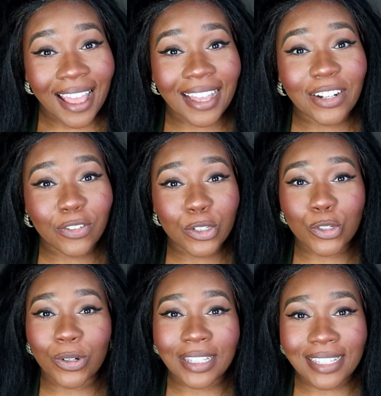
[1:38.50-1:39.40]
and if you're
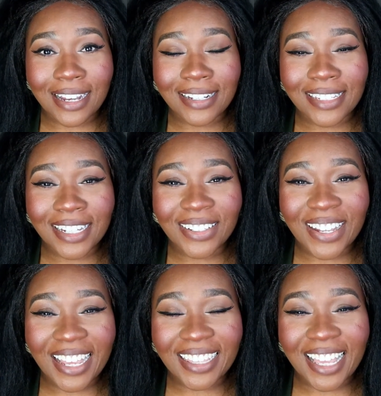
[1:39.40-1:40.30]
enjoying this content,
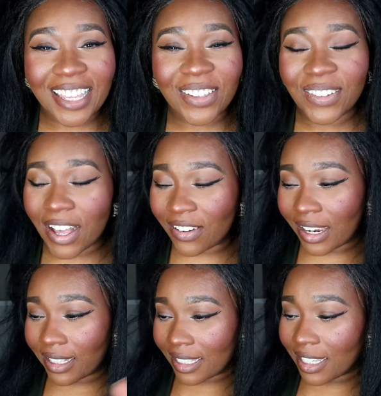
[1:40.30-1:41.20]
okay? Thank you. All
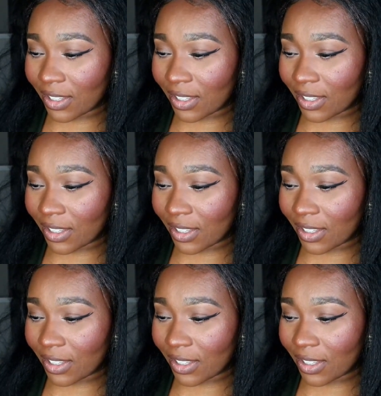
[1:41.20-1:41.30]
right, let's